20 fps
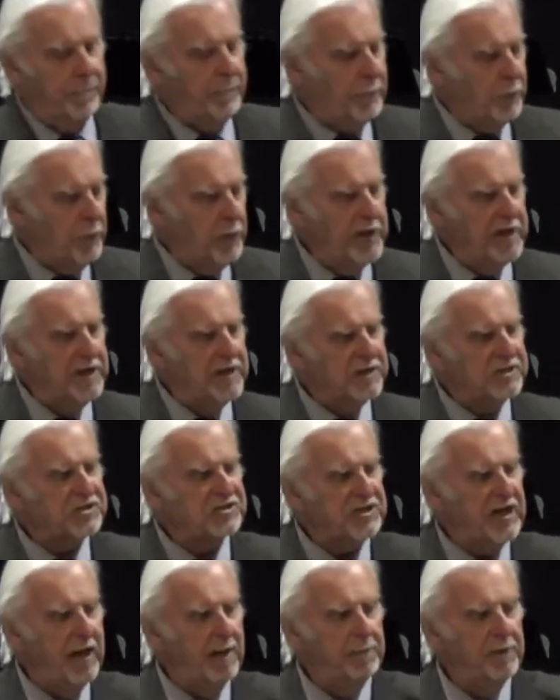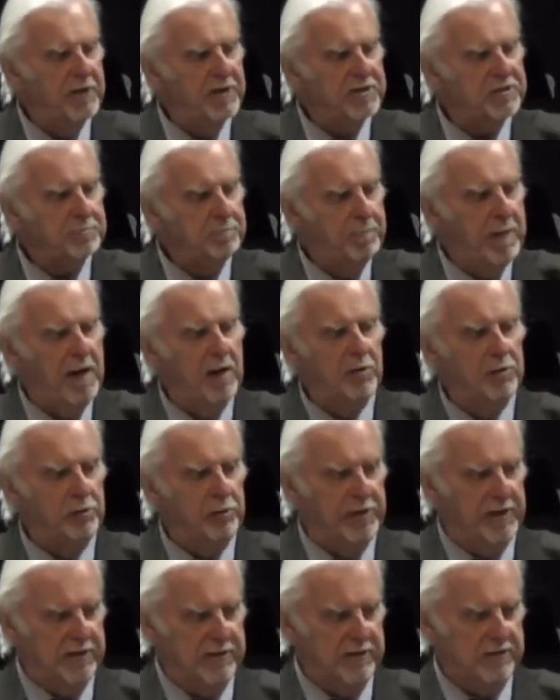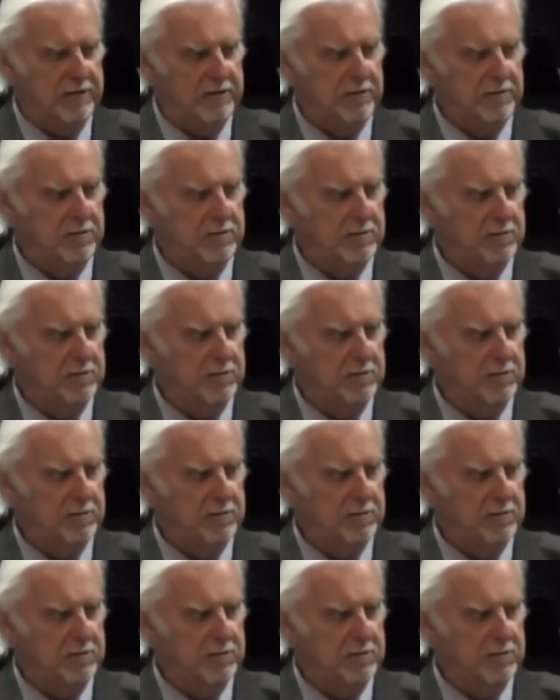pre established boundaries.